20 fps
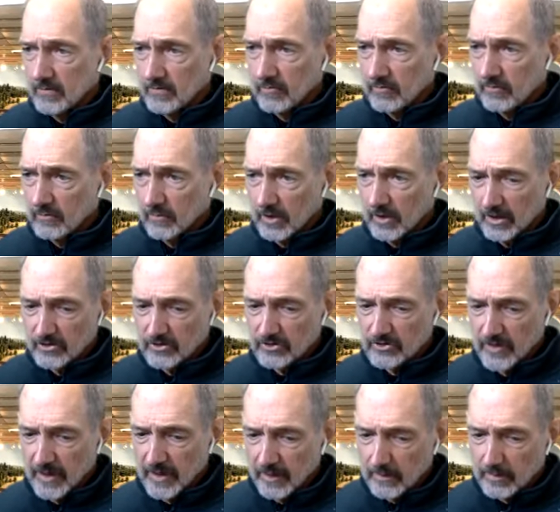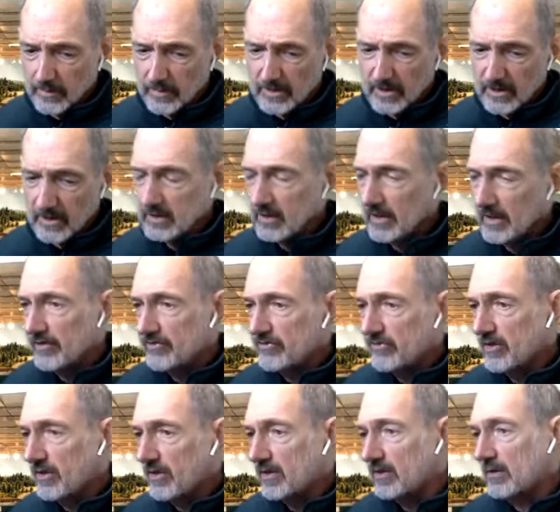switch. That would be a
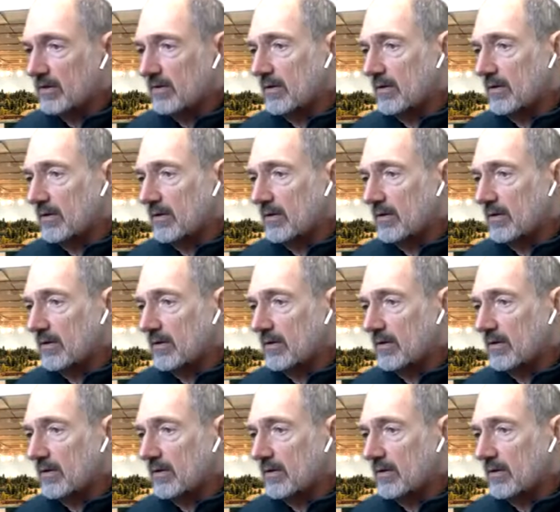classic